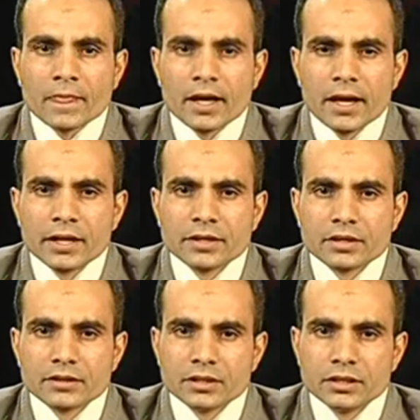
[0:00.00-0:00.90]

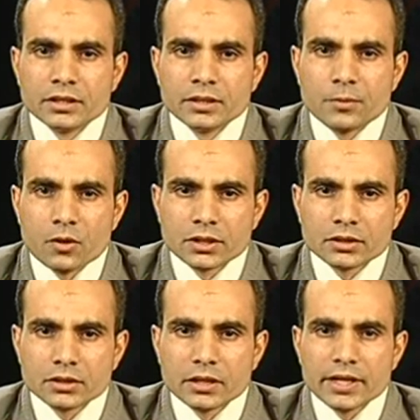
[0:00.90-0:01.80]
And the
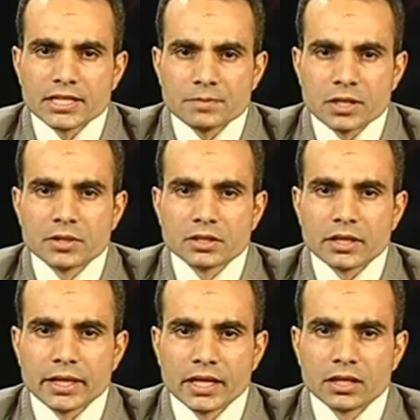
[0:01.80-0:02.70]
important experiment
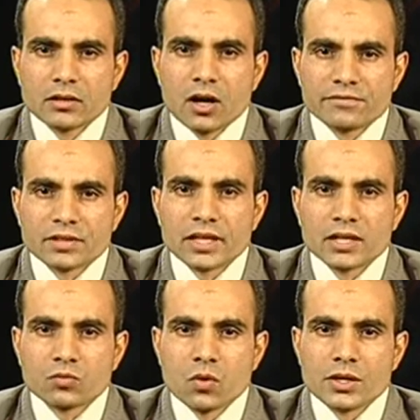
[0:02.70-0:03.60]
again after
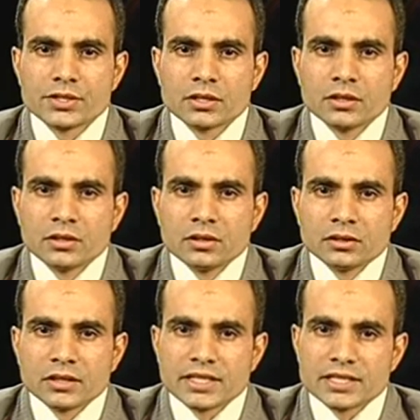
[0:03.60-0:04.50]
that was
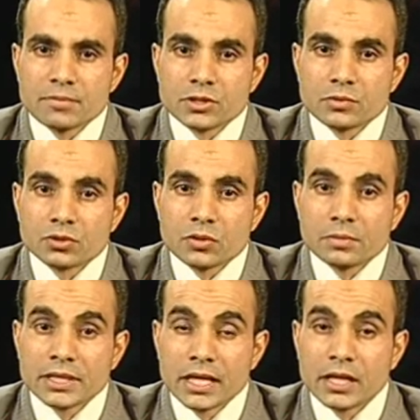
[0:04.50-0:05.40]
the establishment of
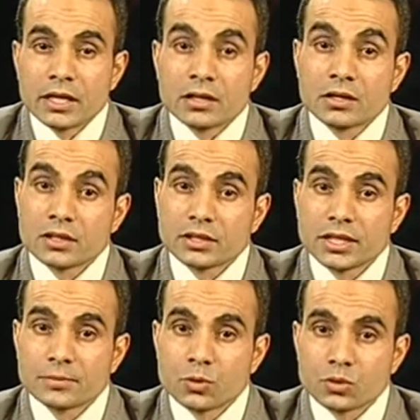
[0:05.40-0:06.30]
DNA rather
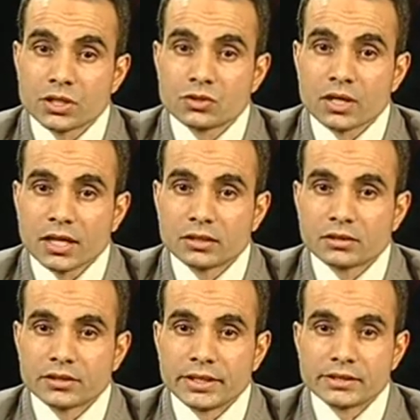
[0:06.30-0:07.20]
than proteins or other
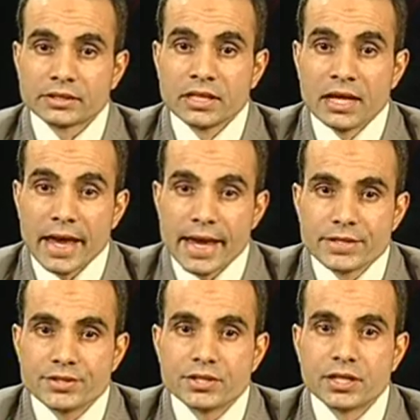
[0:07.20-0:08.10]
things
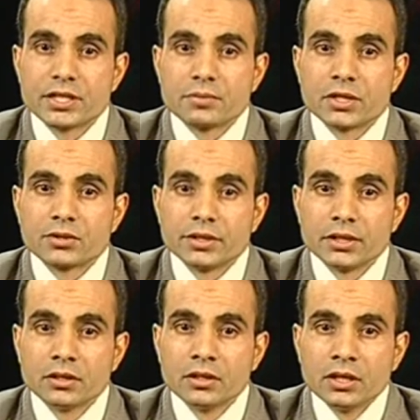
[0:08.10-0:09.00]
as the genetic
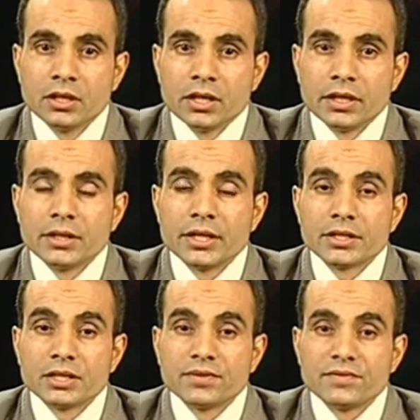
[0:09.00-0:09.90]
material in
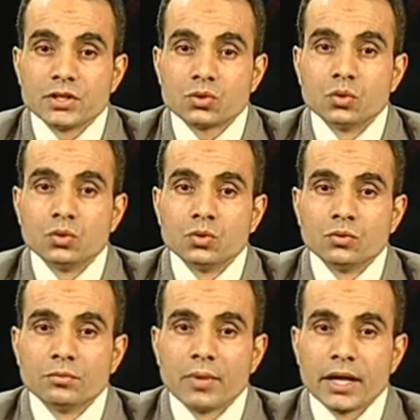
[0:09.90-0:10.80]
1952
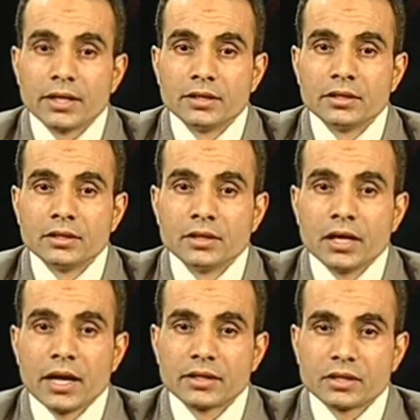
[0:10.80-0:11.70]
by
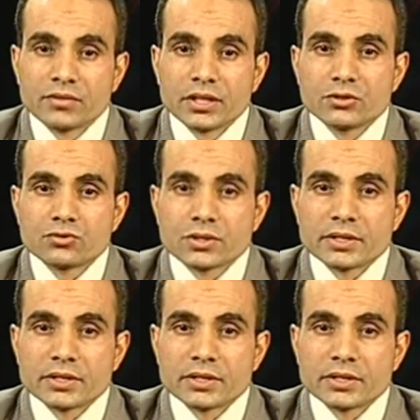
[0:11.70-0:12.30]
another very interesting